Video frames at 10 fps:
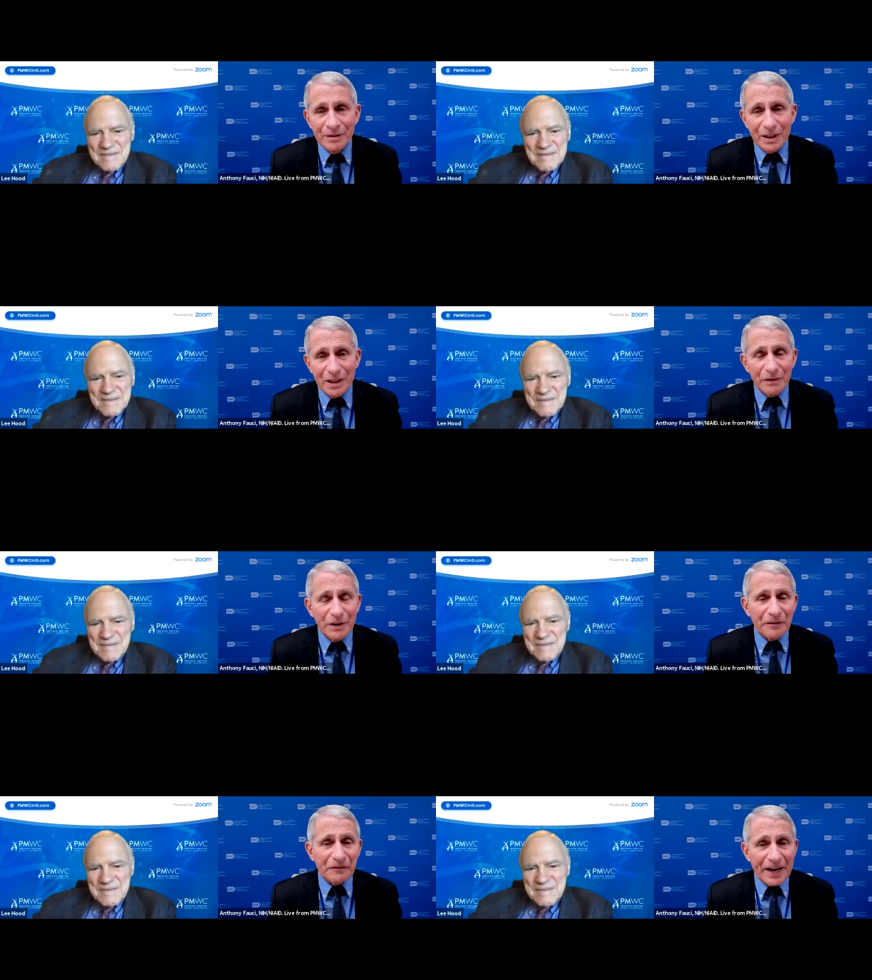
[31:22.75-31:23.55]

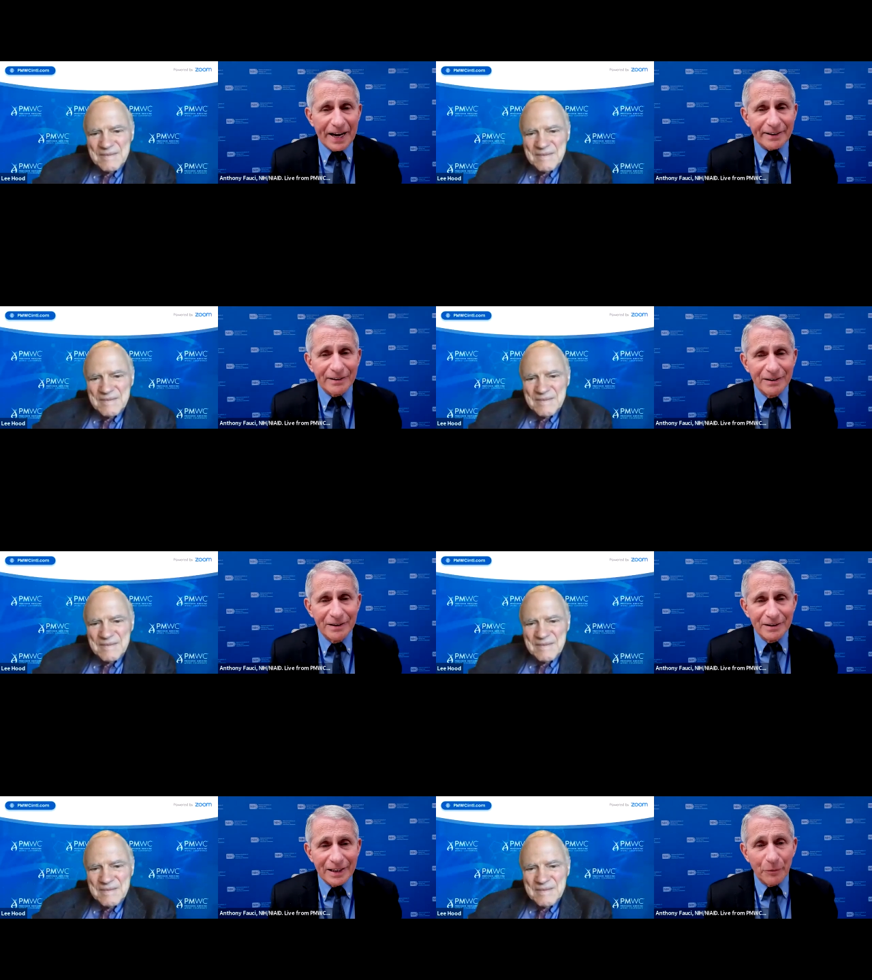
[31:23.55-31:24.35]
Speaker 1: Given the fact
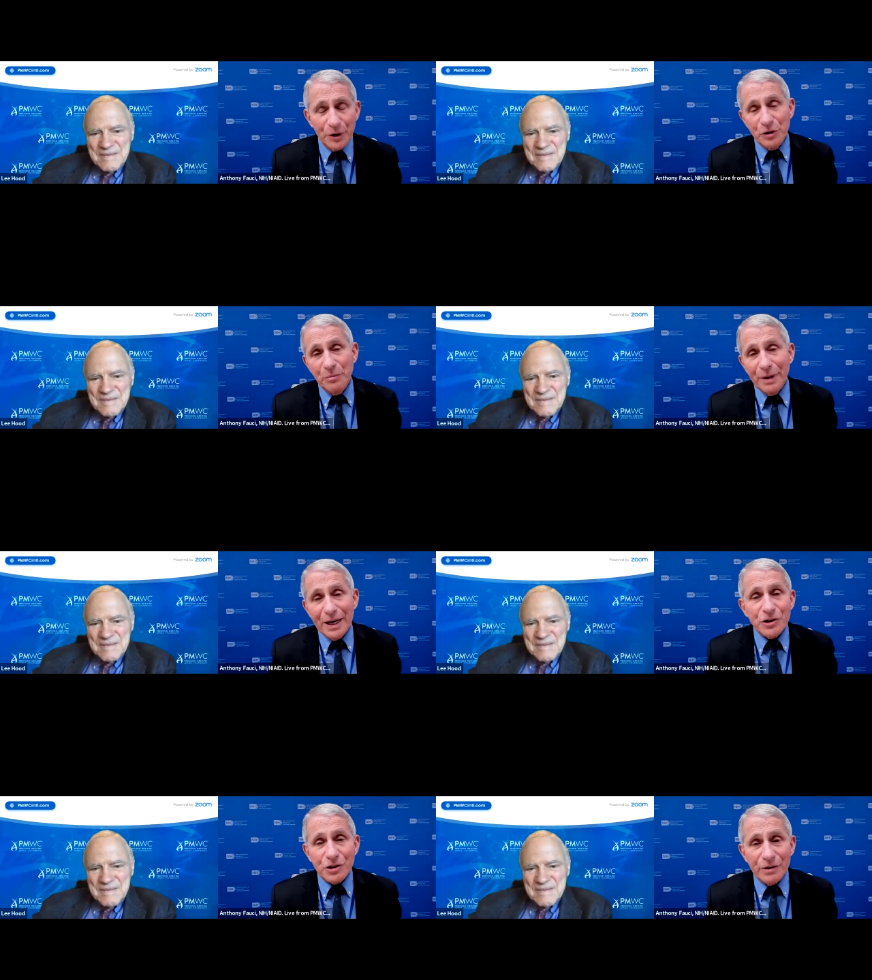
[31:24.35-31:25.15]
that when you
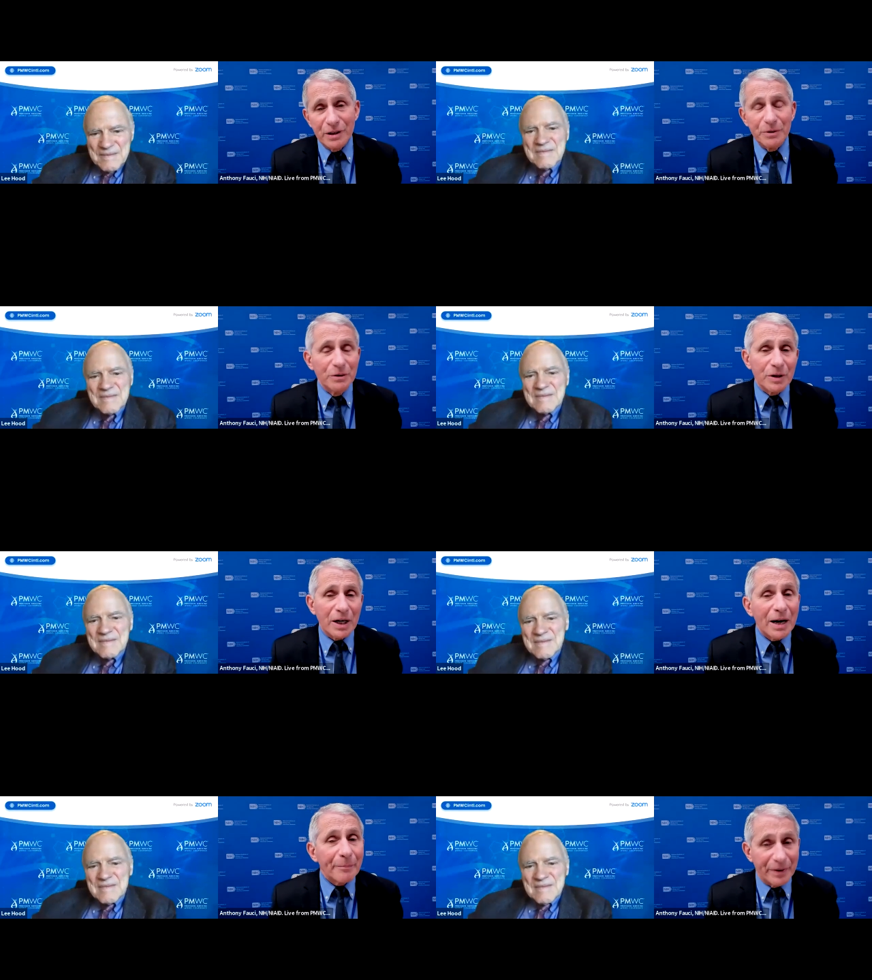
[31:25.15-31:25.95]
measure immune
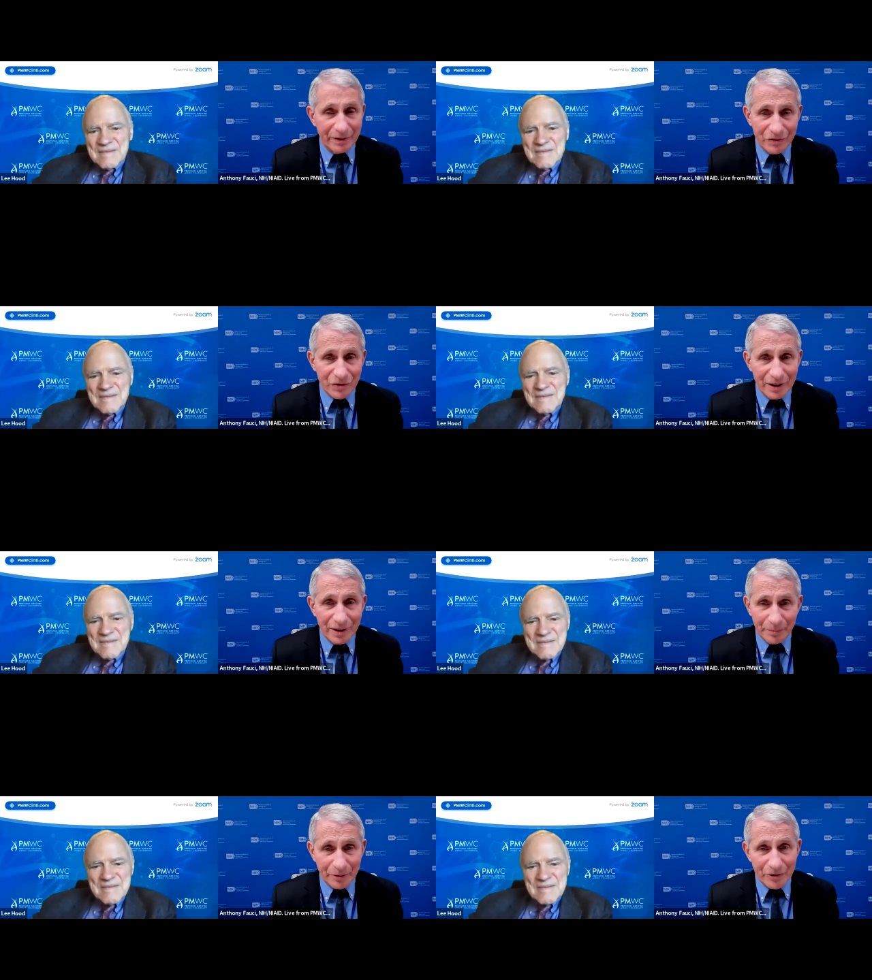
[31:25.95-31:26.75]
competence
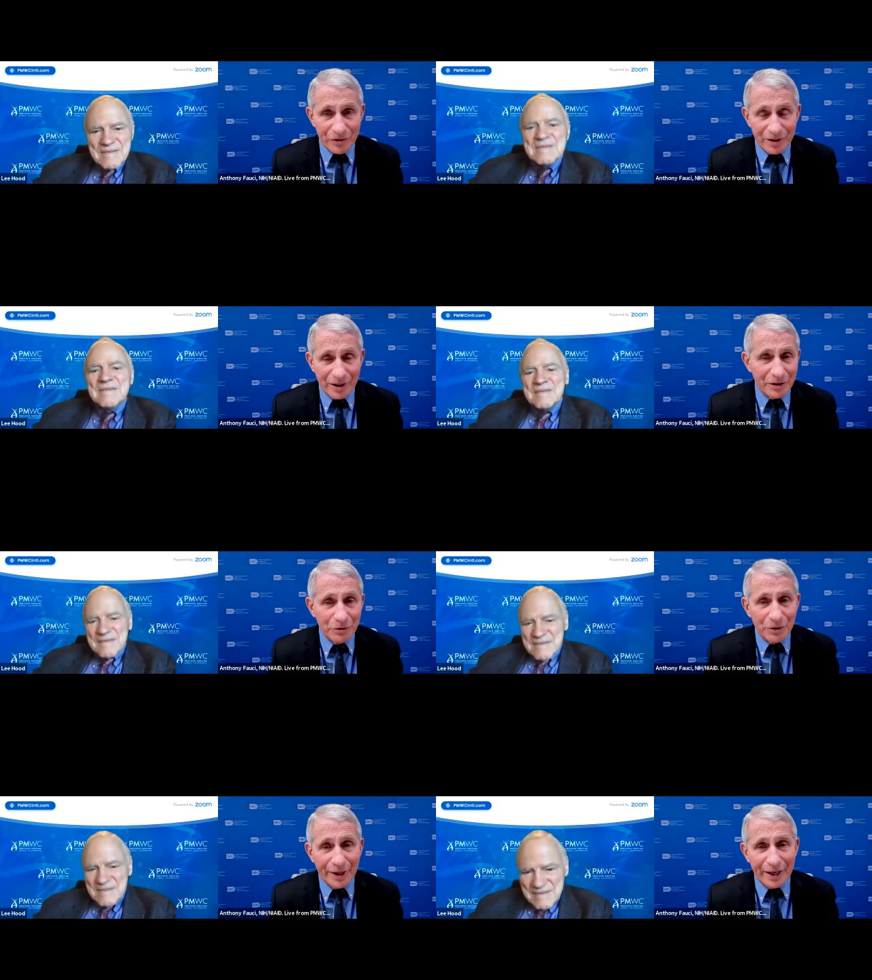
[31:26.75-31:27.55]
in a person, and
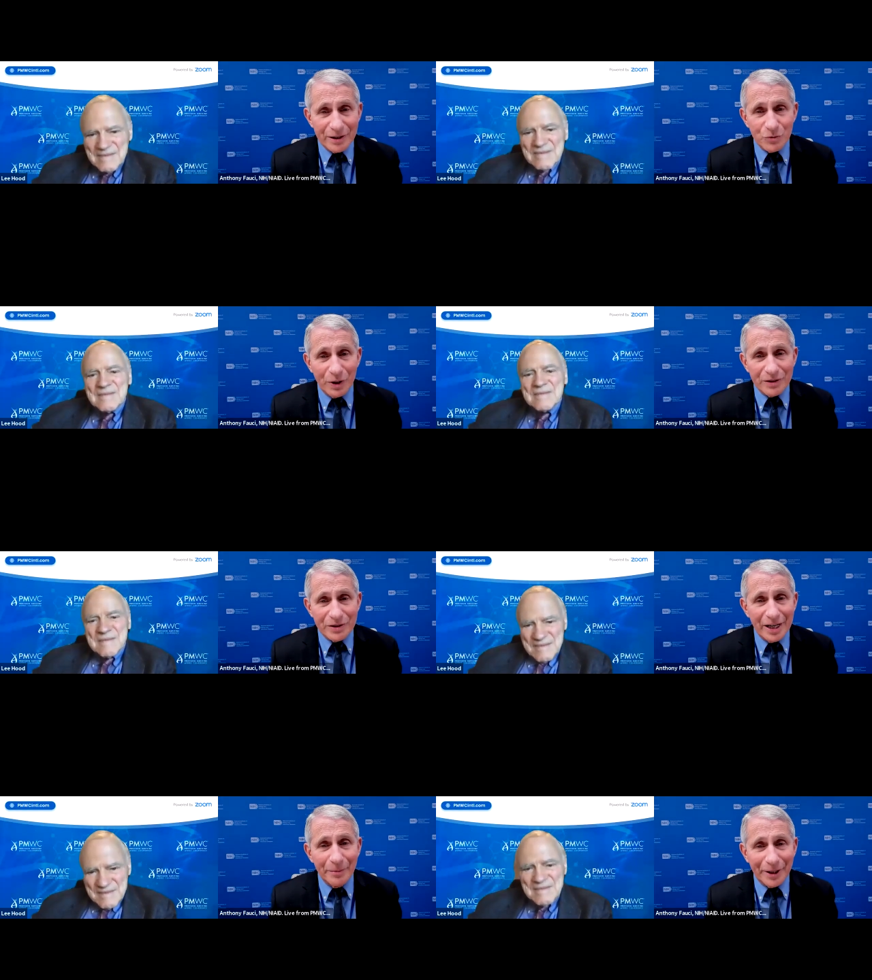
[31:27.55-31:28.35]
you know that as well
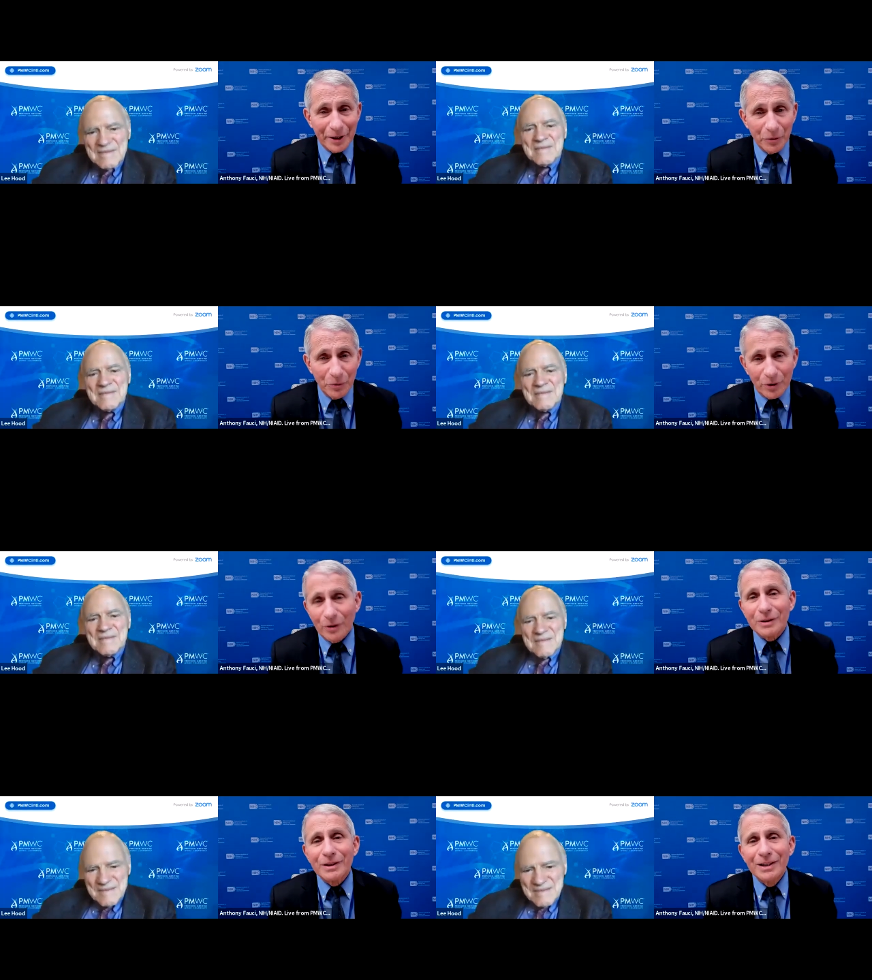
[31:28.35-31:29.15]
as anybody in the world,